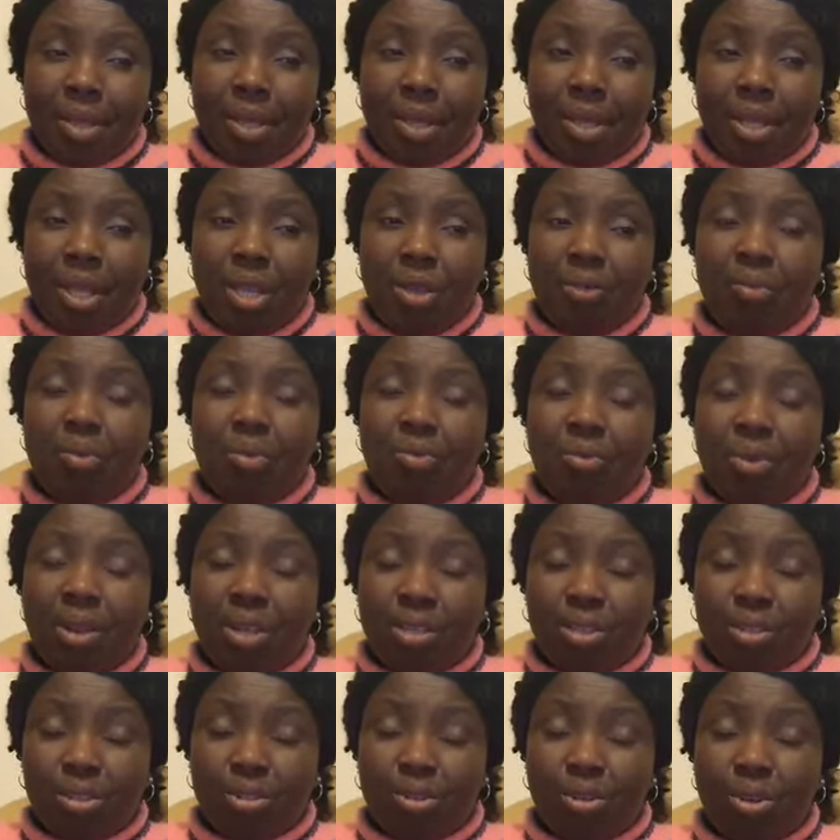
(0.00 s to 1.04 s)
He will
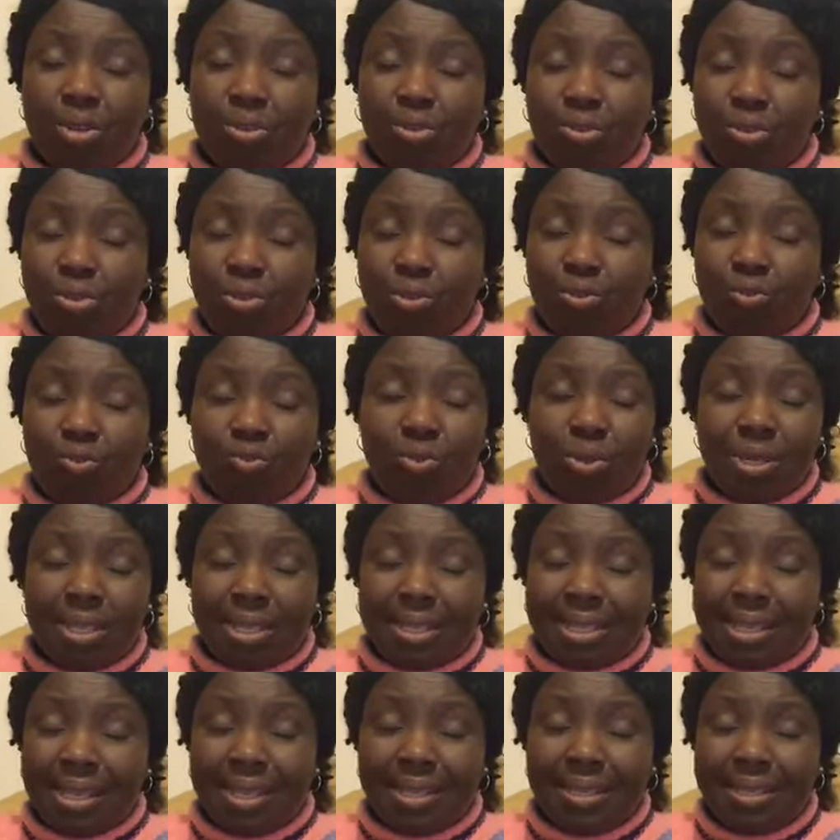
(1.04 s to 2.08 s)
restore those
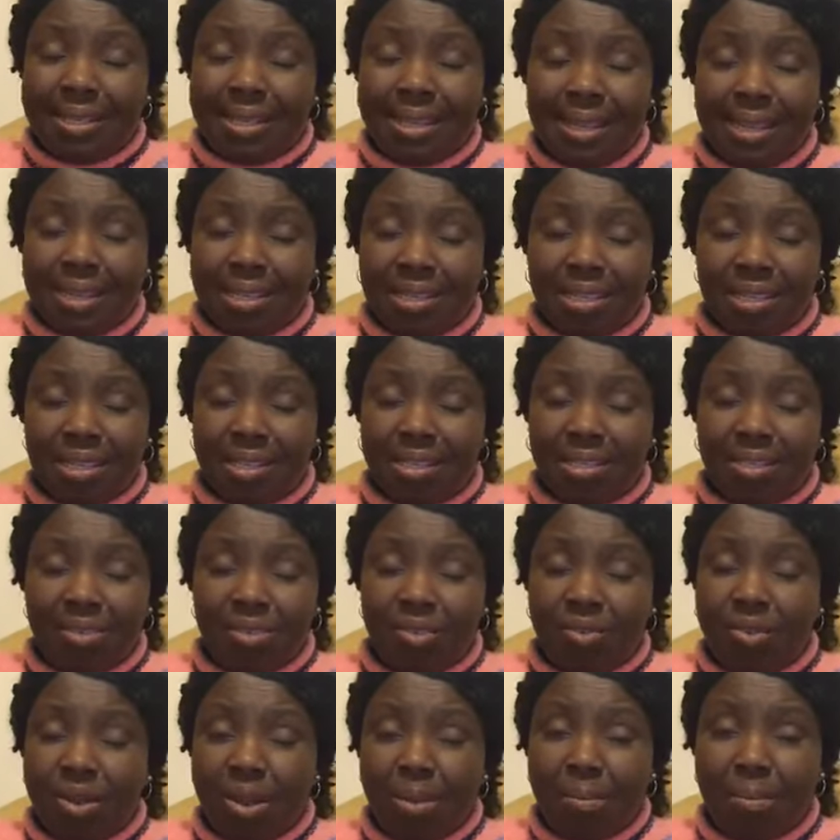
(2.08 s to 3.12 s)
wasted years.
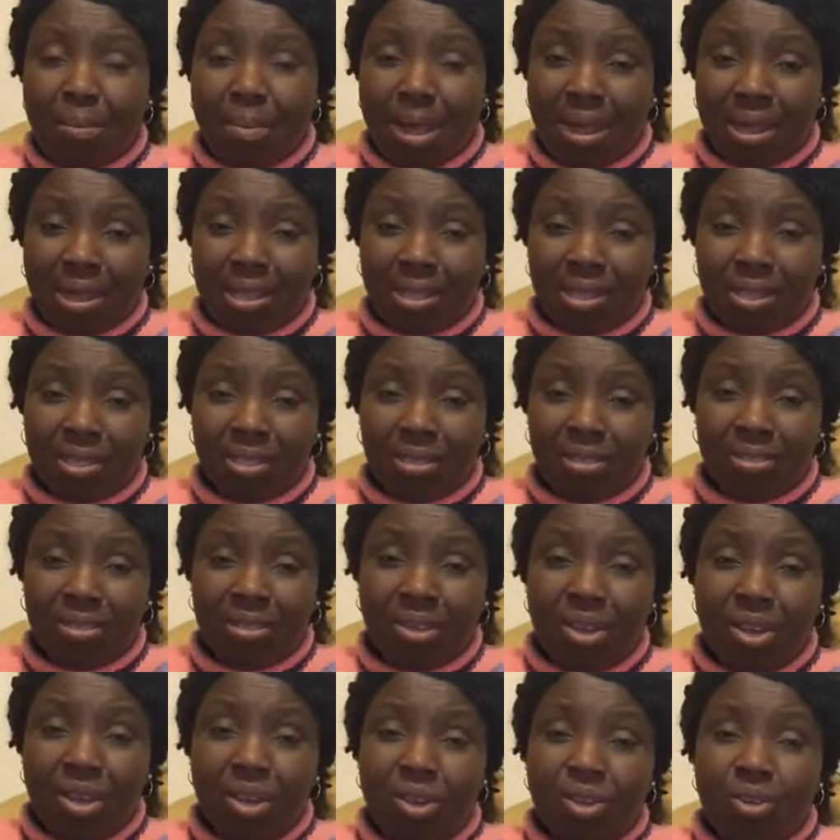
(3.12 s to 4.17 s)
Go and mark it.
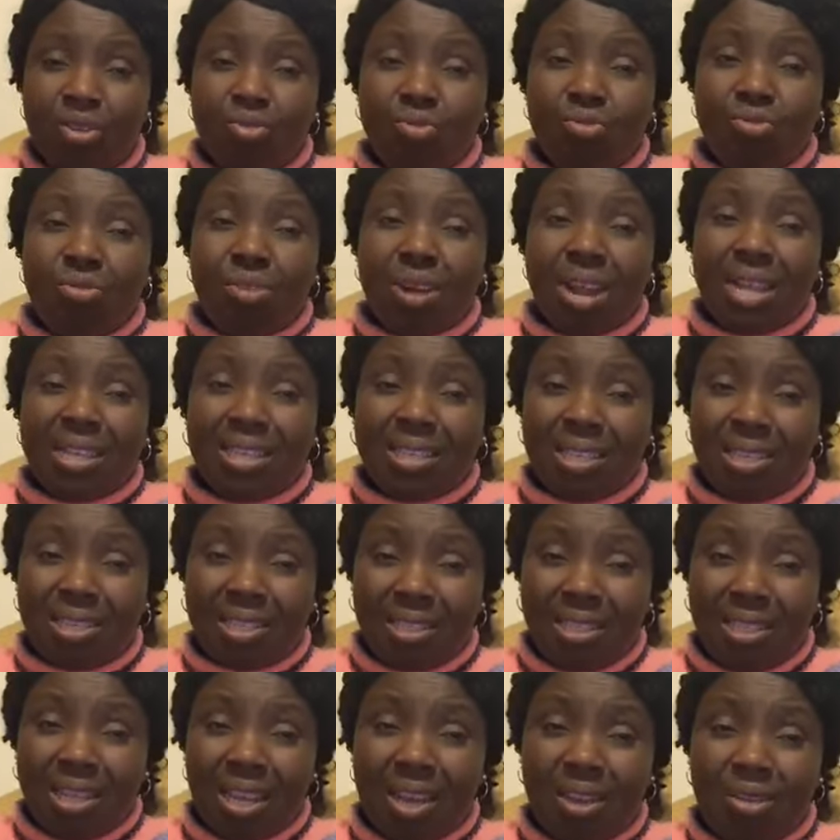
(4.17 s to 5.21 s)
Write
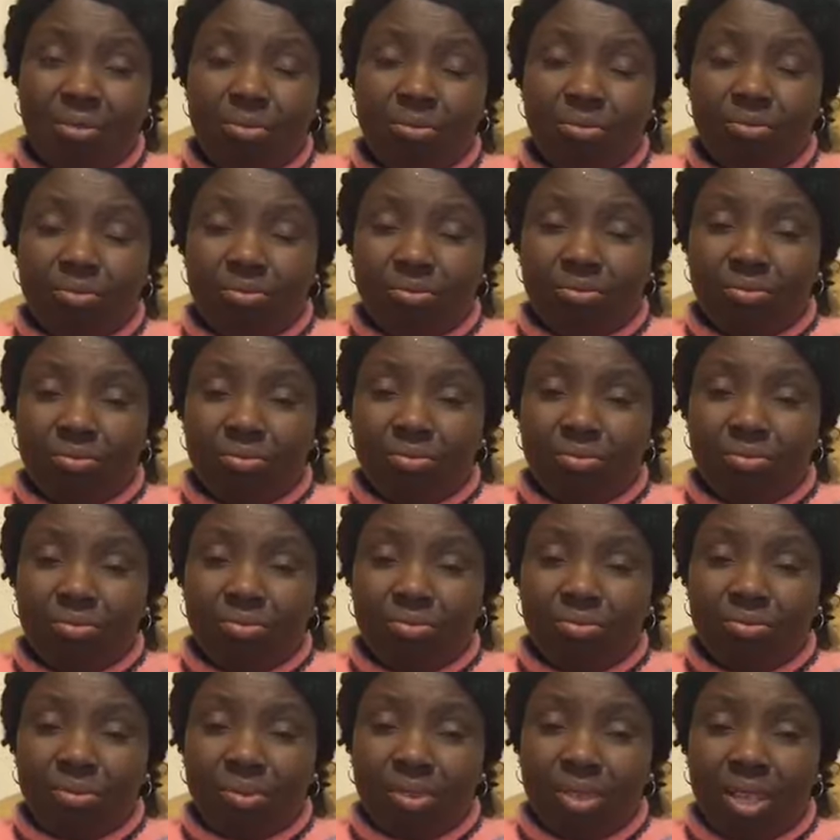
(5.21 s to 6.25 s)
it down.
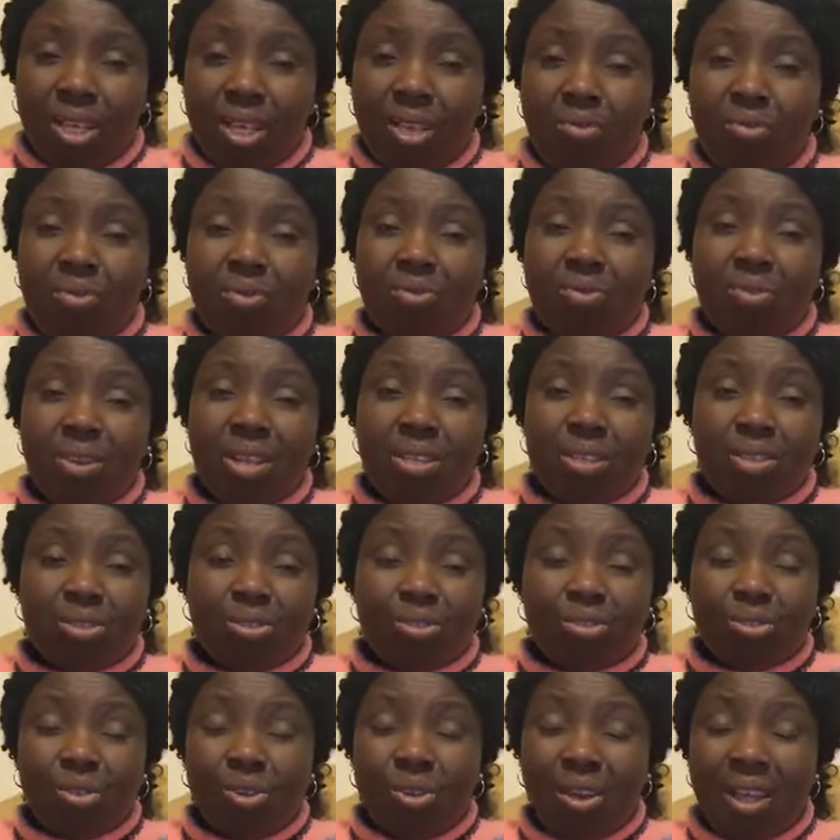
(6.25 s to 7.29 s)
He will
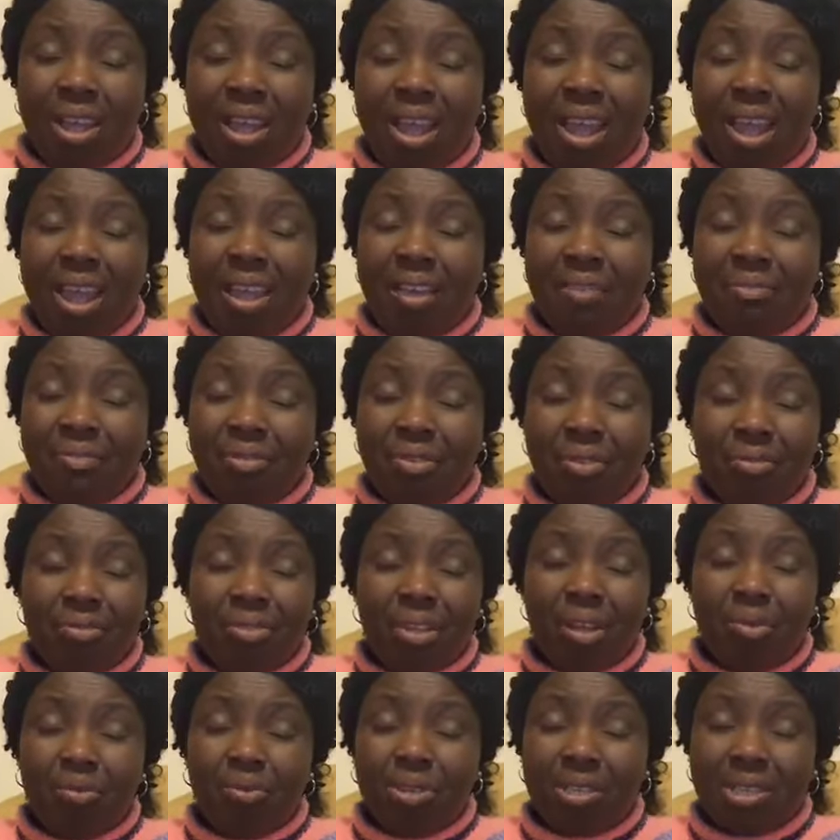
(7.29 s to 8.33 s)
restore every of
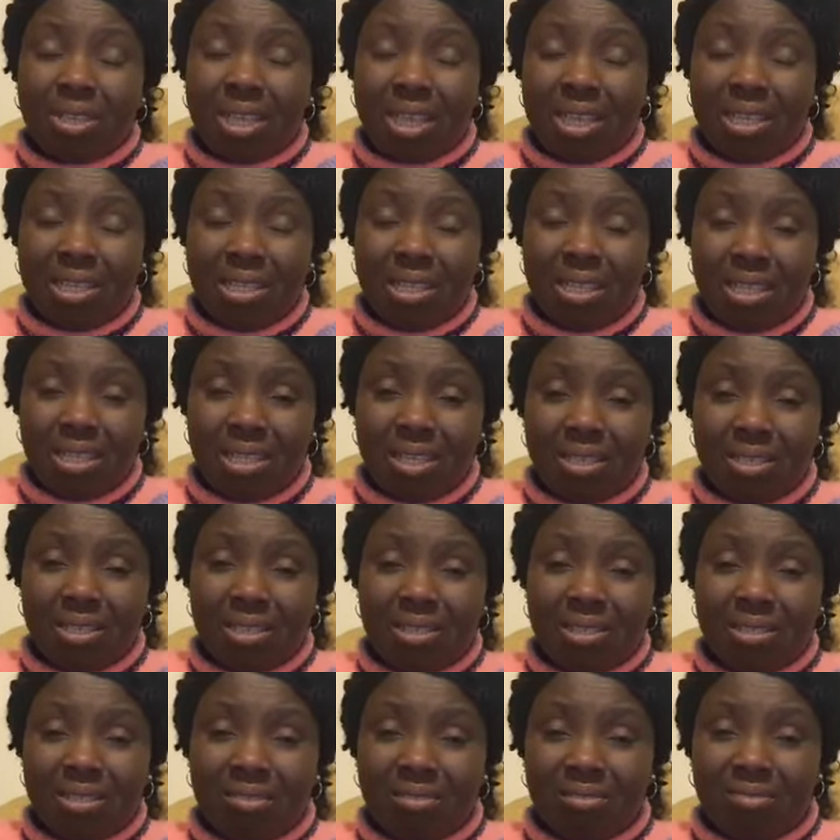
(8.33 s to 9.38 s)
that wasted years.